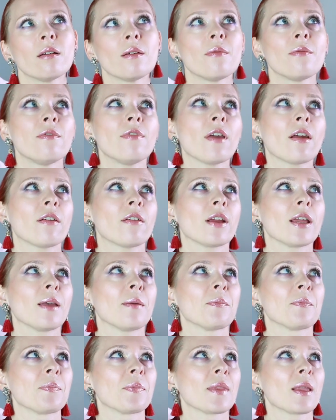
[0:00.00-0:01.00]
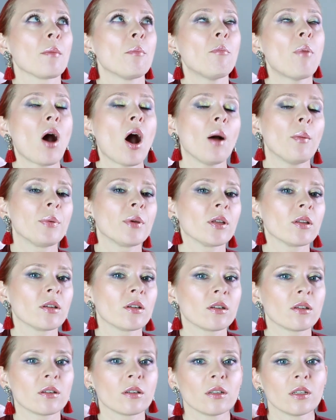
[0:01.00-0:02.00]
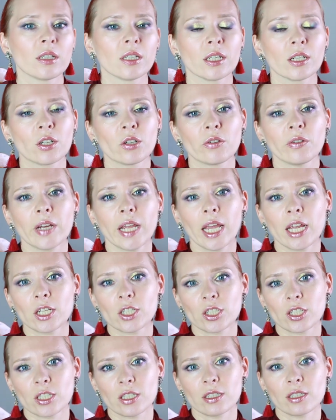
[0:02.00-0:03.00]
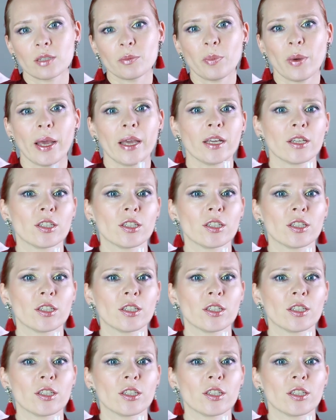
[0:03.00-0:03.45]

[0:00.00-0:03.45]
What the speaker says: very popular creations by